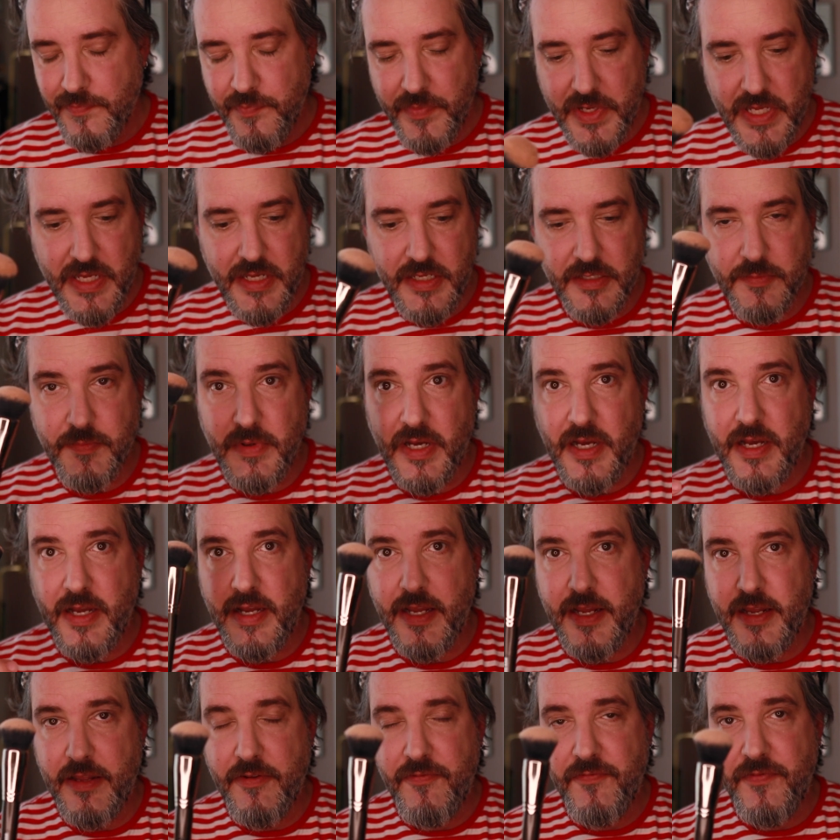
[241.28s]
is
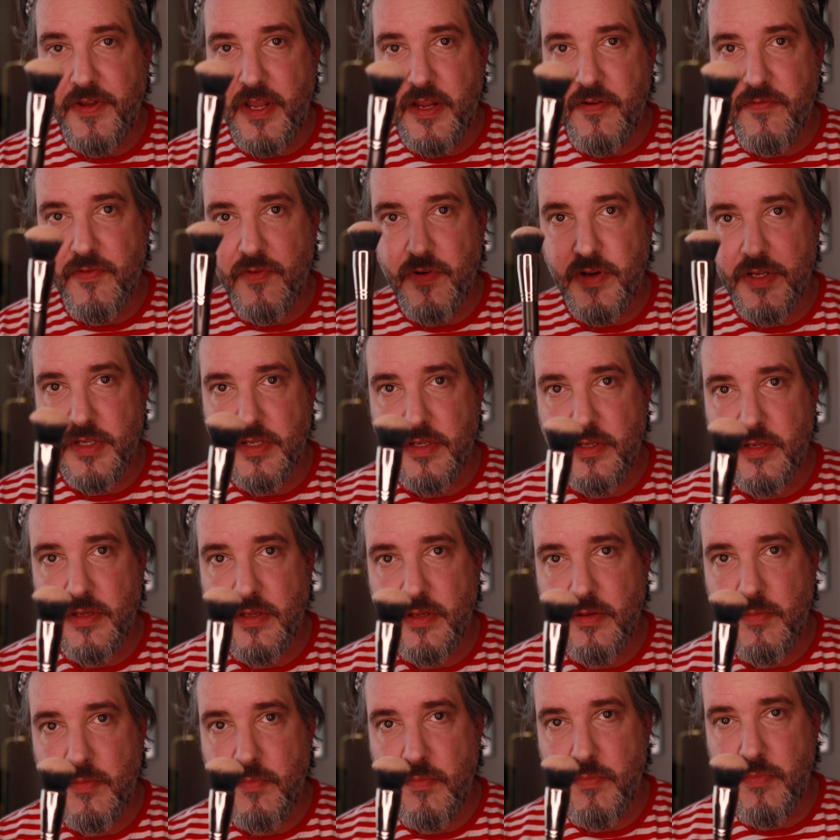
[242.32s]
my favorite
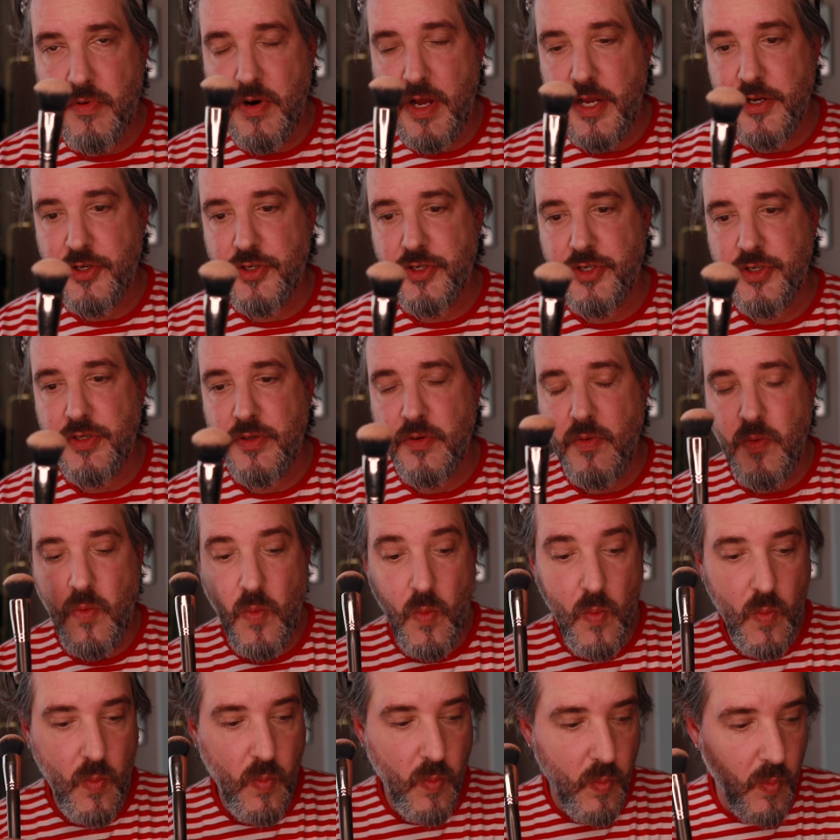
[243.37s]
brush.
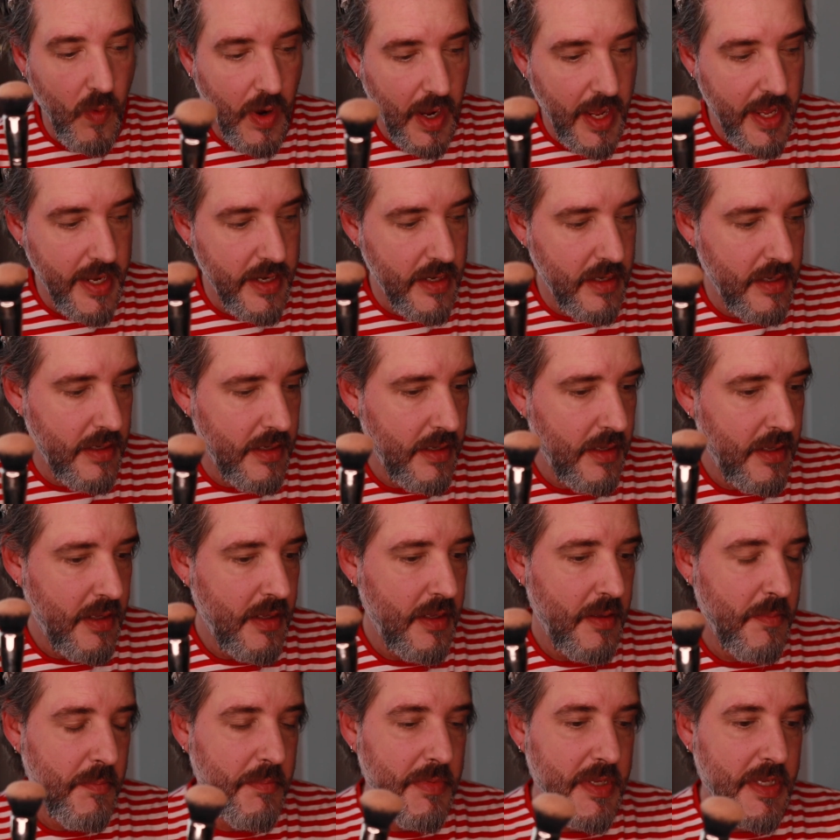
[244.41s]
1,
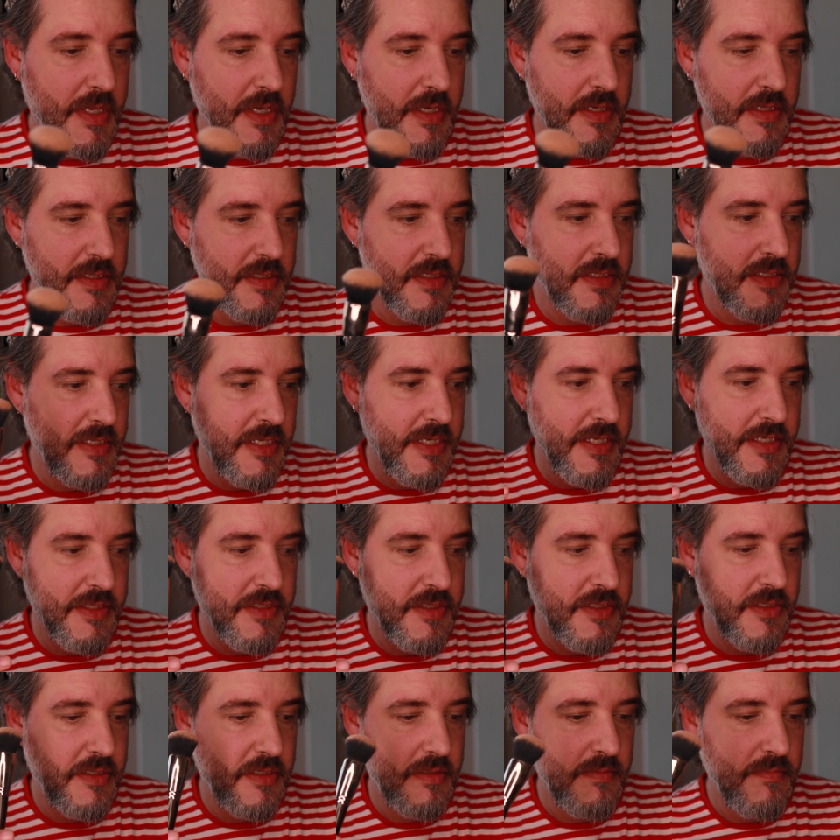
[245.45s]
because
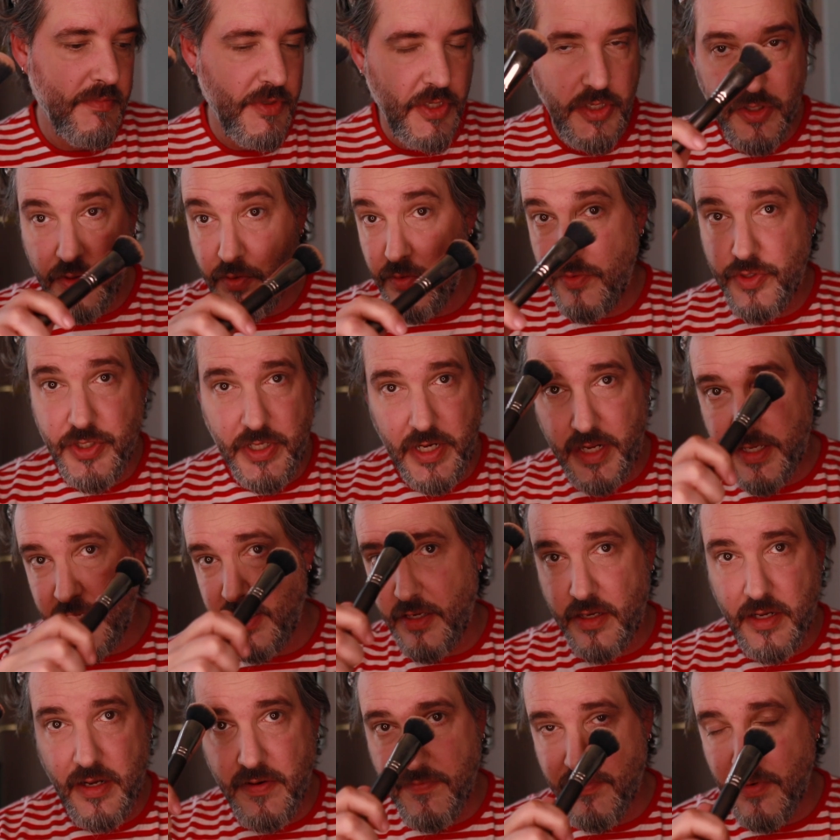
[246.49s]
it's huge and I can
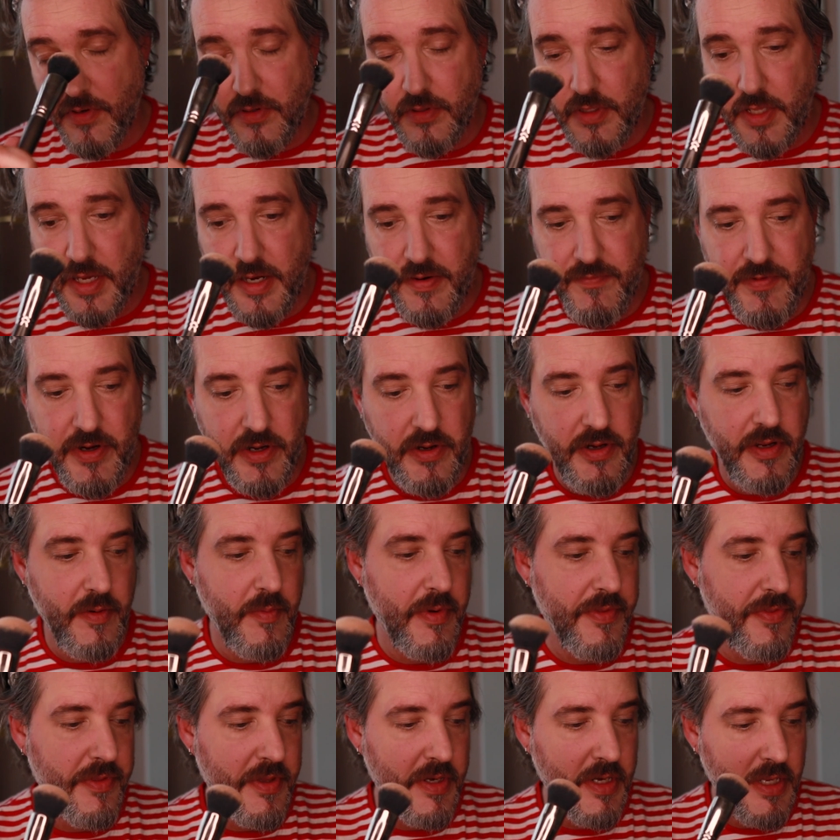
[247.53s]
cover a lot of area
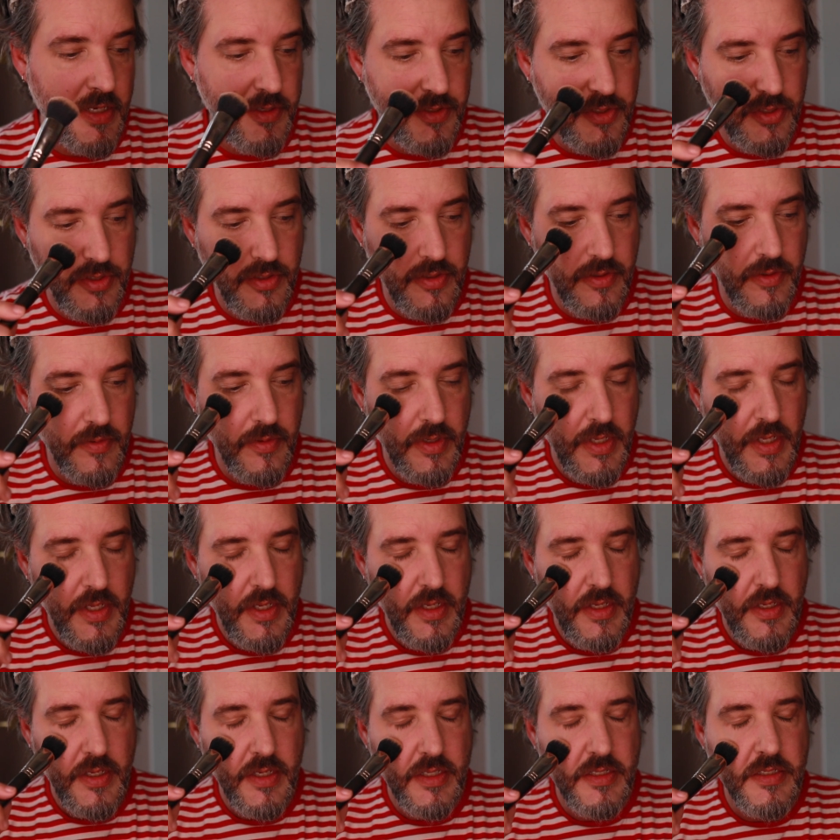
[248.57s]
with it, and 2,
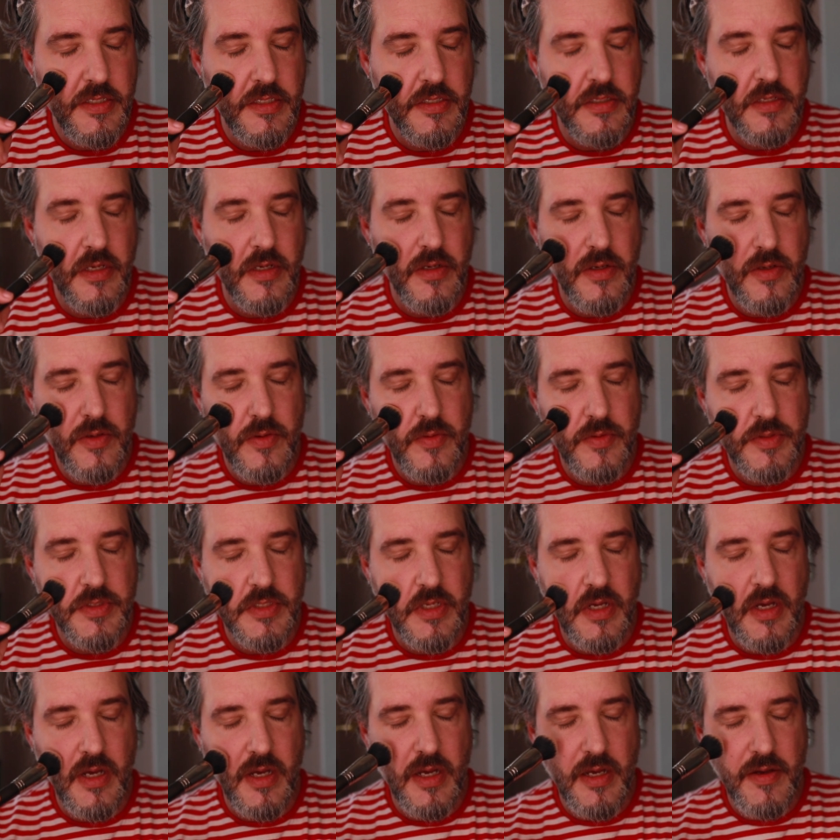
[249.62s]
it's so
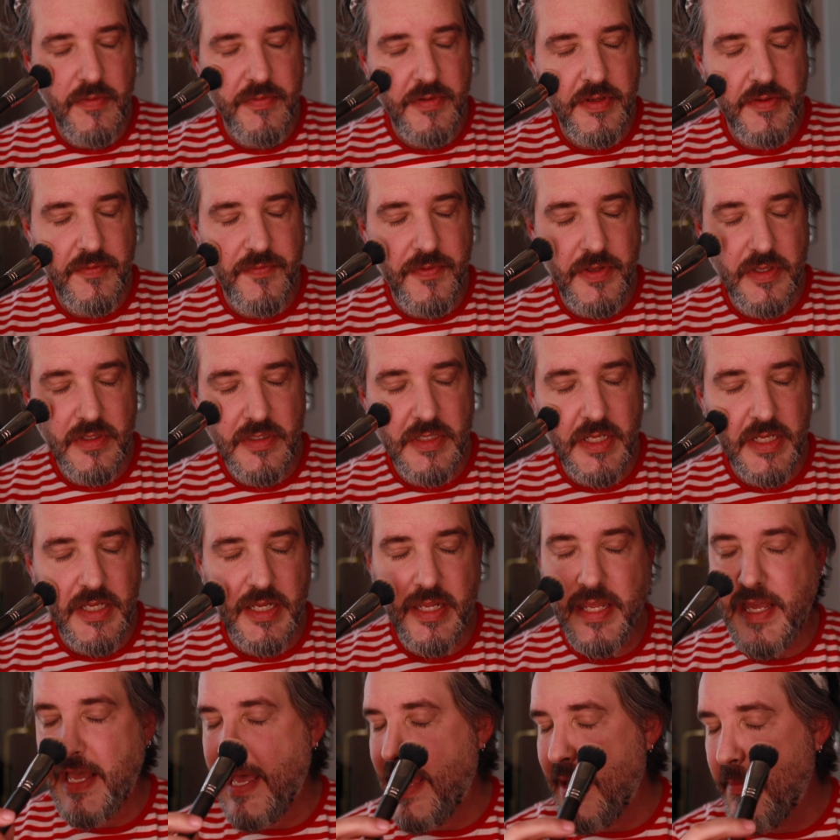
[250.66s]
soft. It feels like a
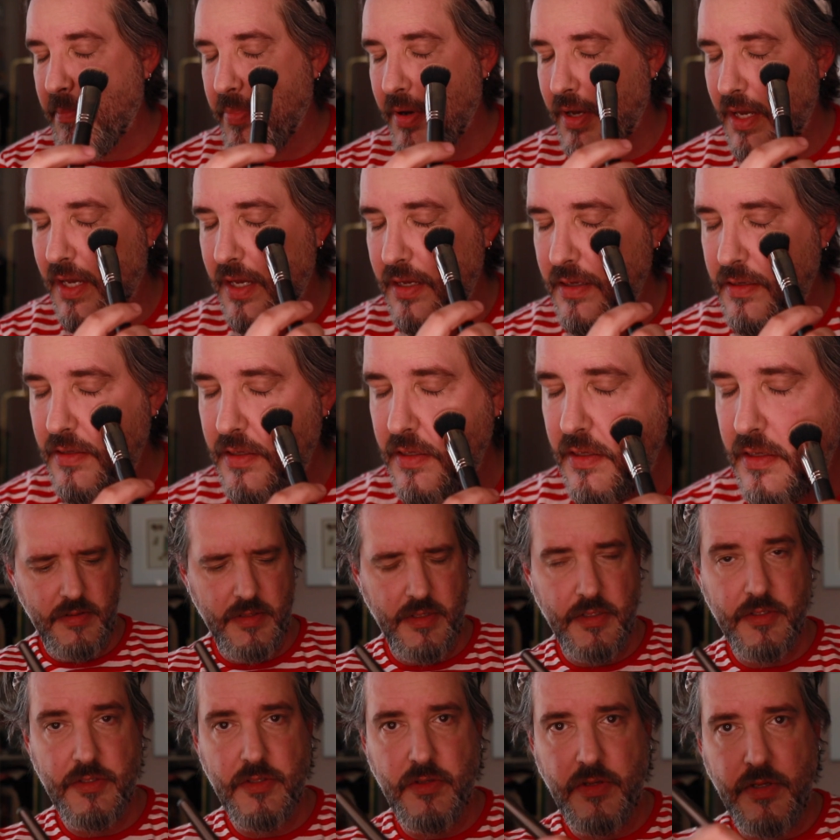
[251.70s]
cat paw.
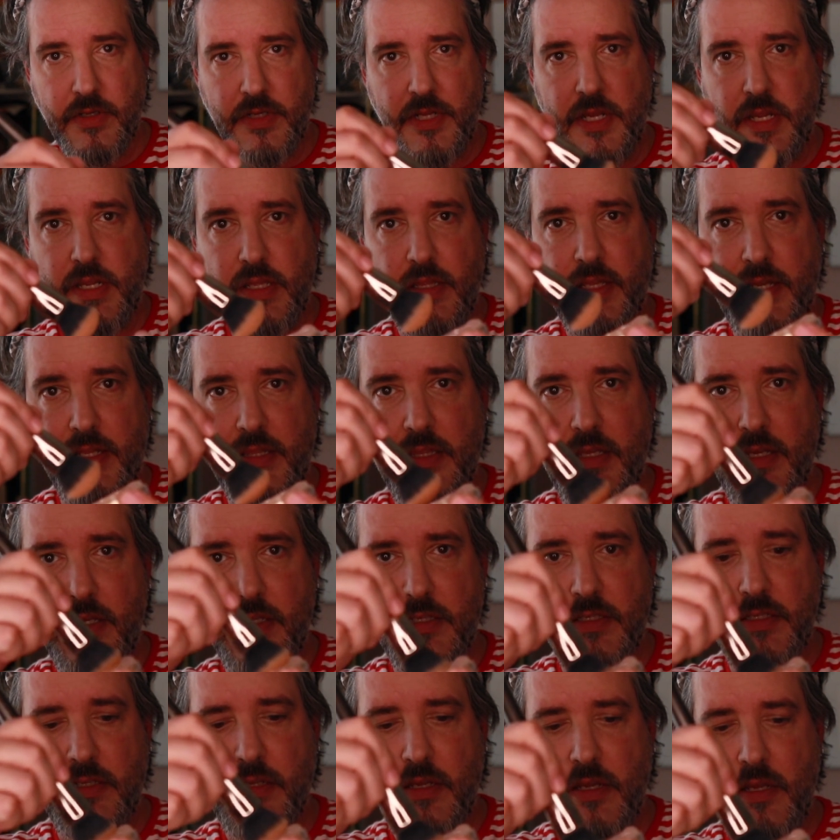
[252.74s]
So you take it like
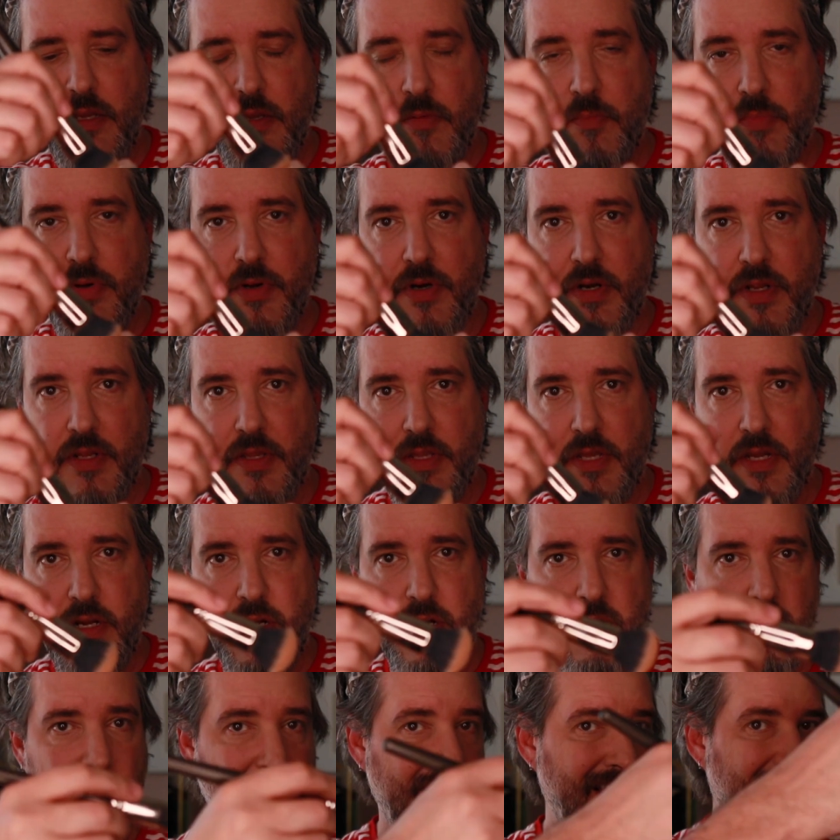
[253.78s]
this, put it in
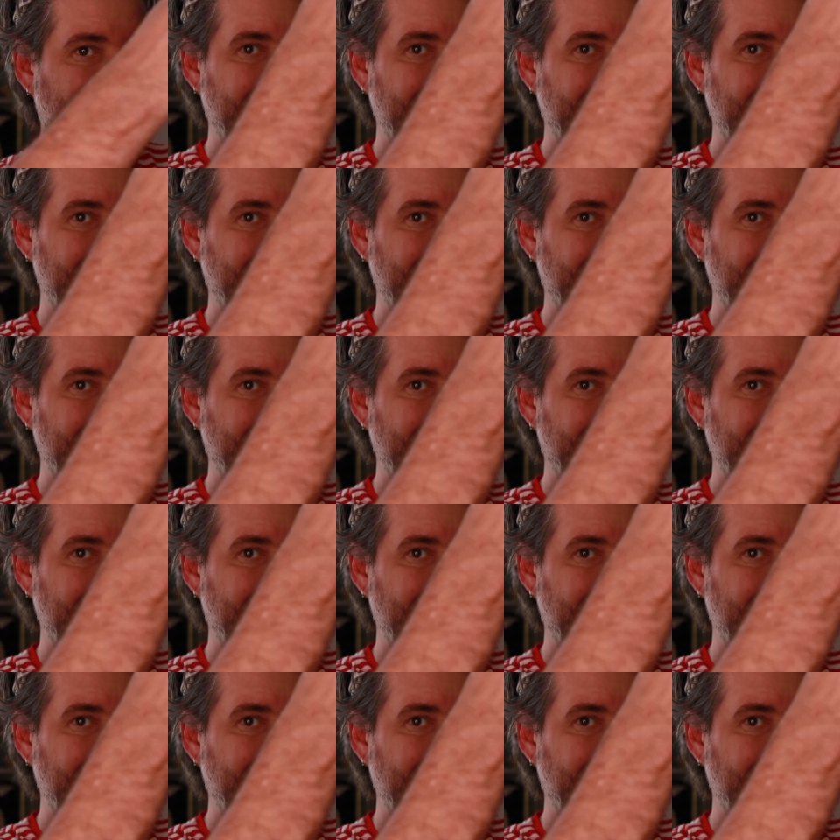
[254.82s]
there,